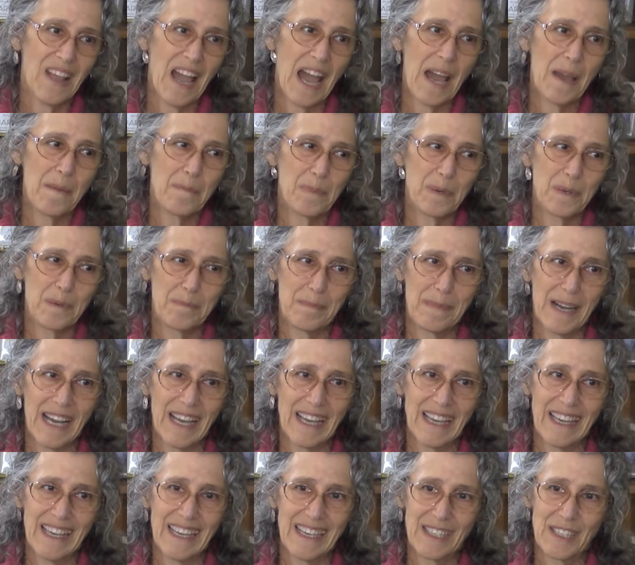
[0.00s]
I put my
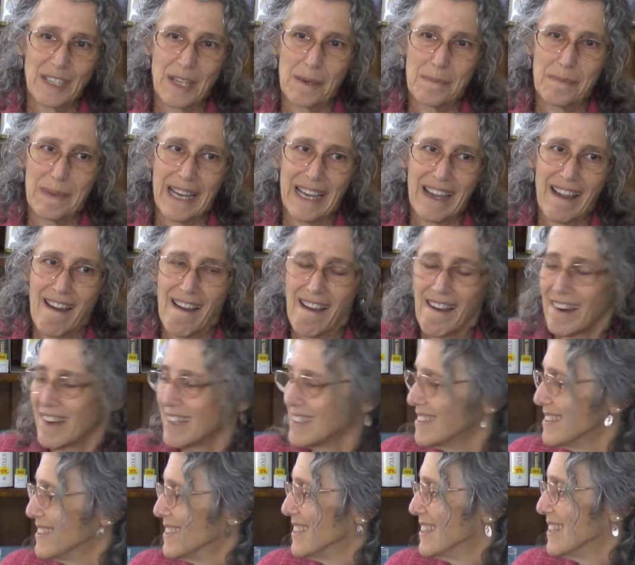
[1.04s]
hand on my heart,
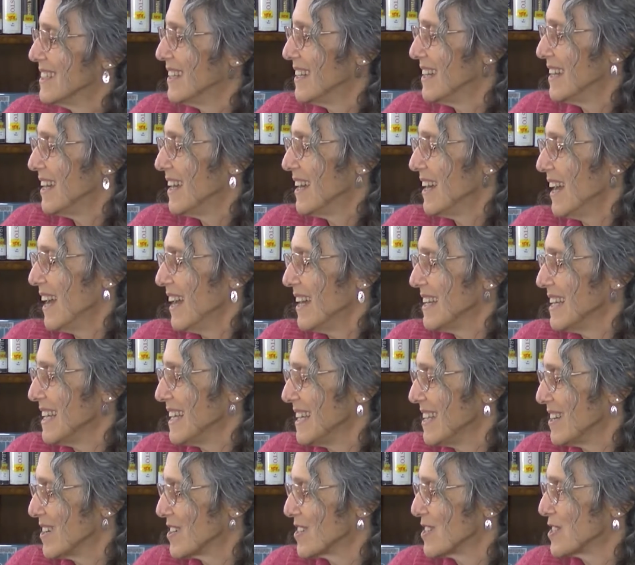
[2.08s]
and
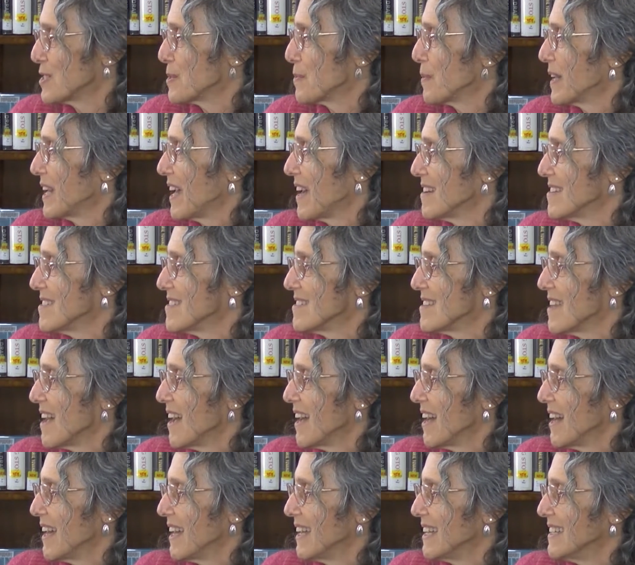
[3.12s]
here's what I
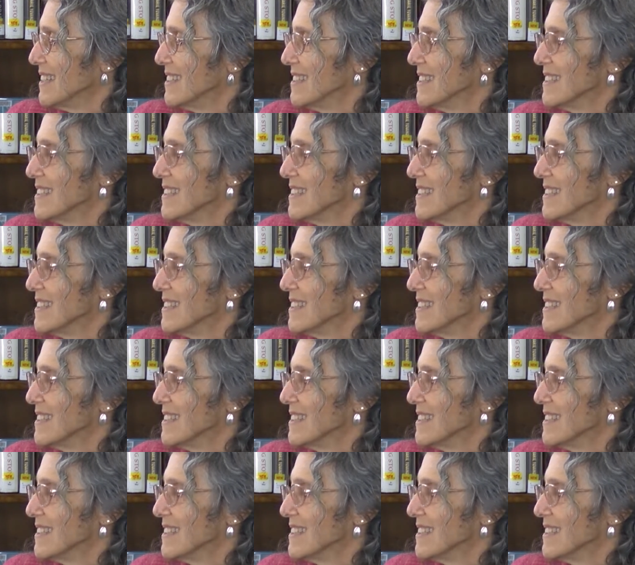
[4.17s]
say.